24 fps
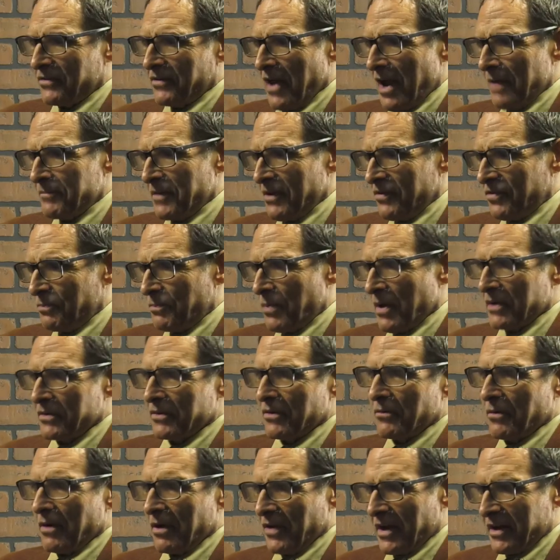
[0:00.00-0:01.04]
time do you
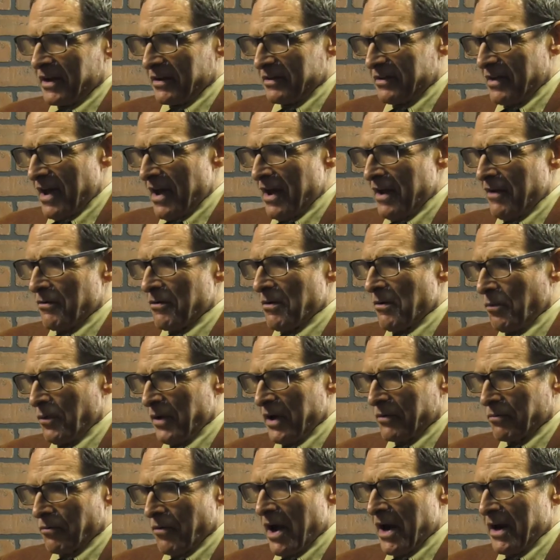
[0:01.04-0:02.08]
spend, like a day or a
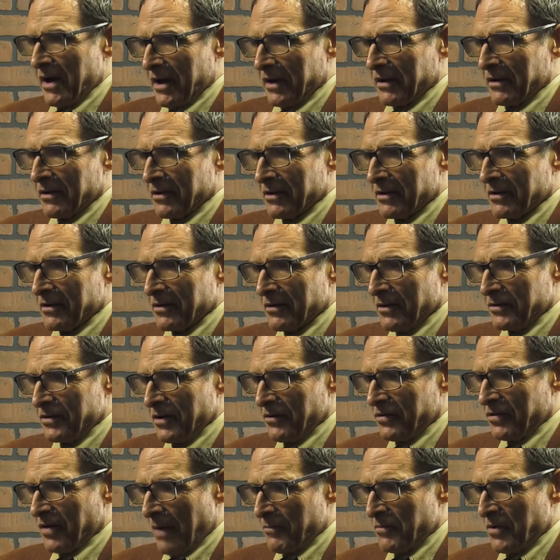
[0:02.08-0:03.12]
week writing? Or
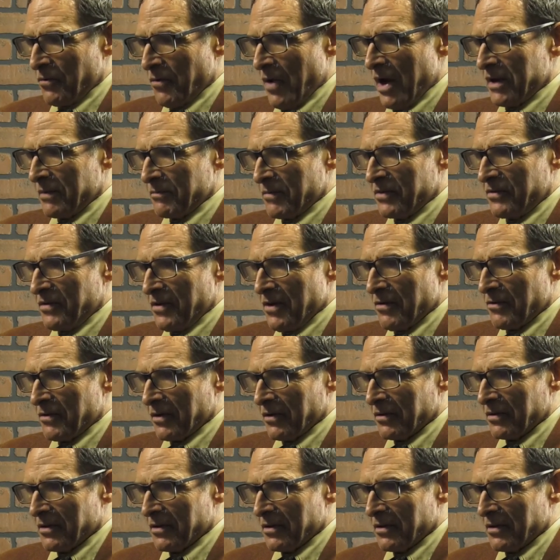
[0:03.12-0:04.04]
writing material?